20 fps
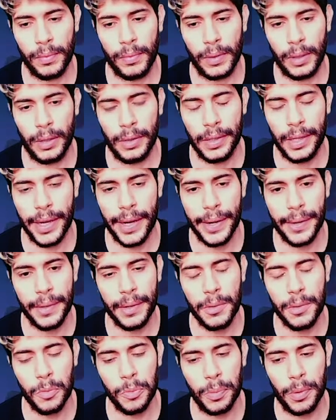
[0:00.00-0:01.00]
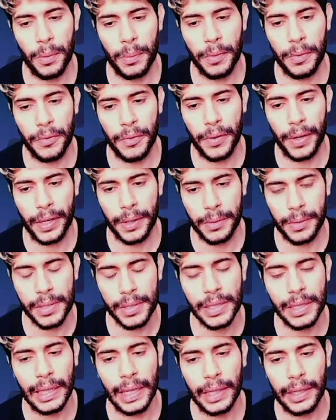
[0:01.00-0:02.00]
Yeah, they will probably fake out
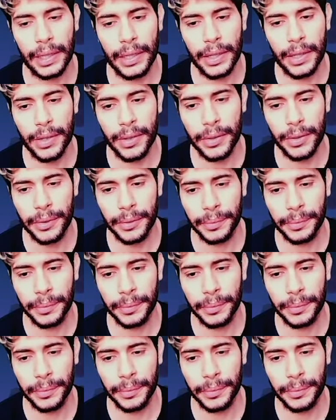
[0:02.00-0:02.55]
the Alecki here.